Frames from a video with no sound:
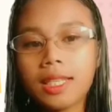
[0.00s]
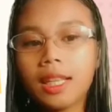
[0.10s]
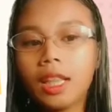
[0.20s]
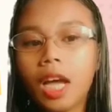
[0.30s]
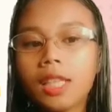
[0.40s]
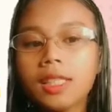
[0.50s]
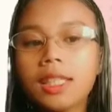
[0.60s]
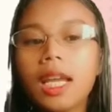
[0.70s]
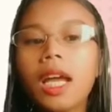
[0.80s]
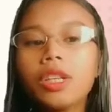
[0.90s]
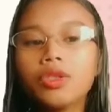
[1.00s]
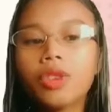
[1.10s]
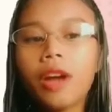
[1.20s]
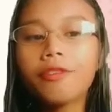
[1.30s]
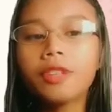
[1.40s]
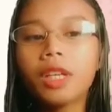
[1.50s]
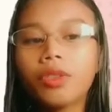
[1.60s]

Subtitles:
And last, draft